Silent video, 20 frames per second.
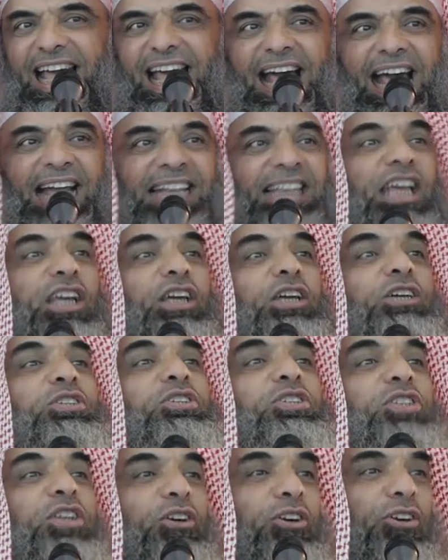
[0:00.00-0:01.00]
and they
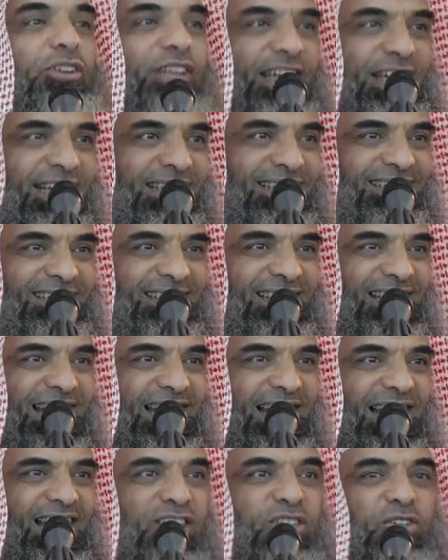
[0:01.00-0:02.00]
considered it
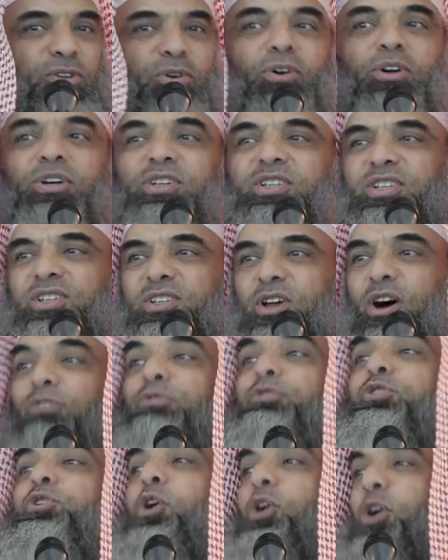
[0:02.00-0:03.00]
a source
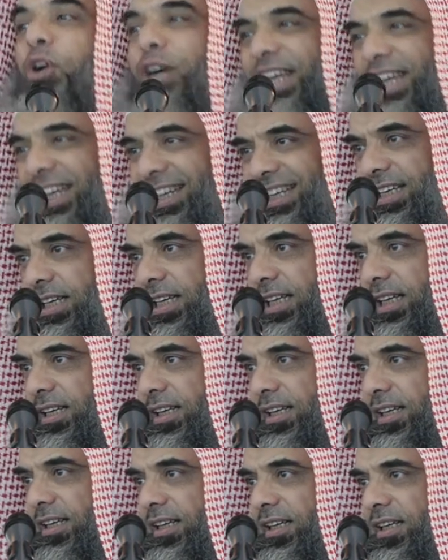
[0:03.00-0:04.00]
of joy
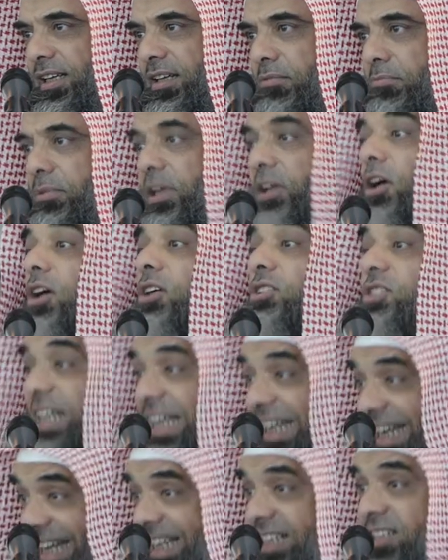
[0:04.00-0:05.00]
because
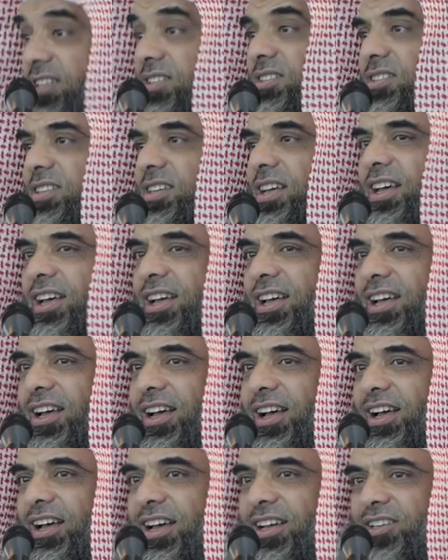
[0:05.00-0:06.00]
it is
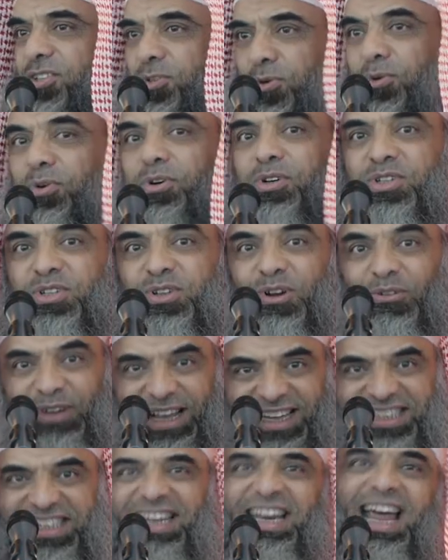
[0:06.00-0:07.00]
a source of
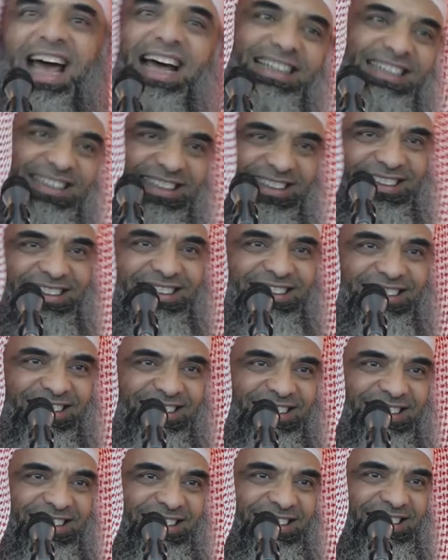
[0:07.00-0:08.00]
hasanat.
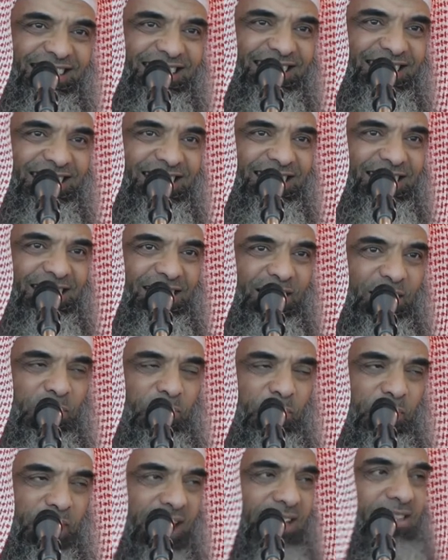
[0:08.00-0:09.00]

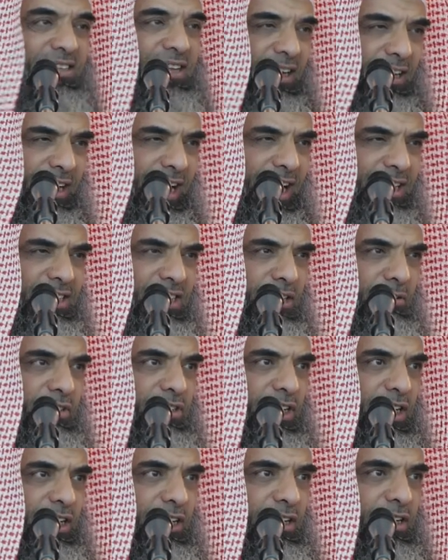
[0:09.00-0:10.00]
We ask Allah Azza wa
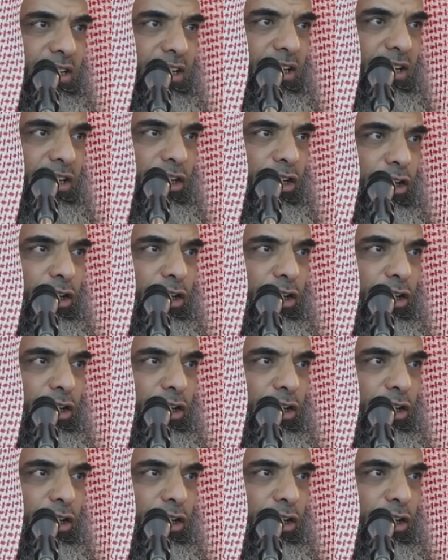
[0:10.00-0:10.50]
Jal